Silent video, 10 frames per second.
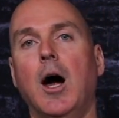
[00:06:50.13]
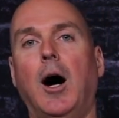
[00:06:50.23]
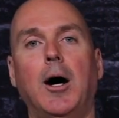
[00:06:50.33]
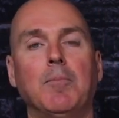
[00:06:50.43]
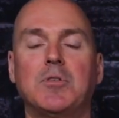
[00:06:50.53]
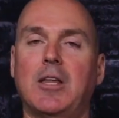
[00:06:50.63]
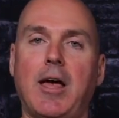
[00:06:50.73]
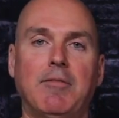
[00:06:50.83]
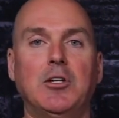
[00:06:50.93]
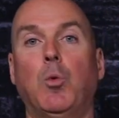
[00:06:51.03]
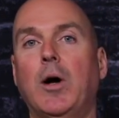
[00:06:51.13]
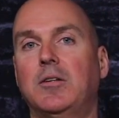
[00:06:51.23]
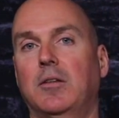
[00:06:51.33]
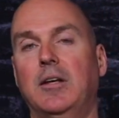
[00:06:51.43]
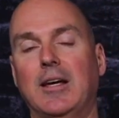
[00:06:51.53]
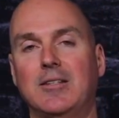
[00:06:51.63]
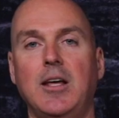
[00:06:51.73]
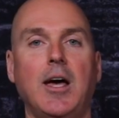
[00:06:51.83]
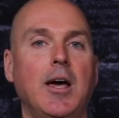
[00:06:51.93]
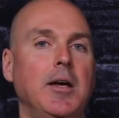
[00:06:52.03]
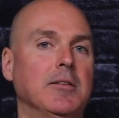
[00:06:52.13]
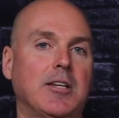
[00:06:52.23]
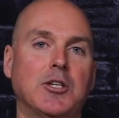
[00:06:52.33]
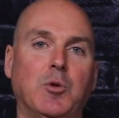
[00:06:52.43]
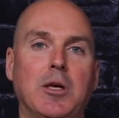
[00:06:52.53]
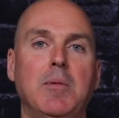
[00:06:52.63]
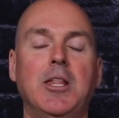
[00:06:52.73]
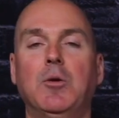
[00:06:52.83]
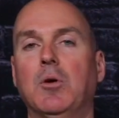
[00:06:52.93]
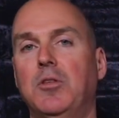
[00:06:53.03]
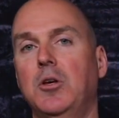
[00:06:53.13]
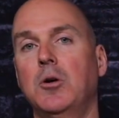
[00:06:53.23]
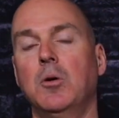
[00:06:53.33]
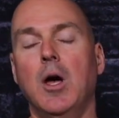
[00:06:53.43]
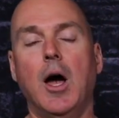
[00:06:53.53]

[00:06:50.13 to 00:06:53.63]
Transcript: Instead of having to wait till the next day and scheduling a meeting with you,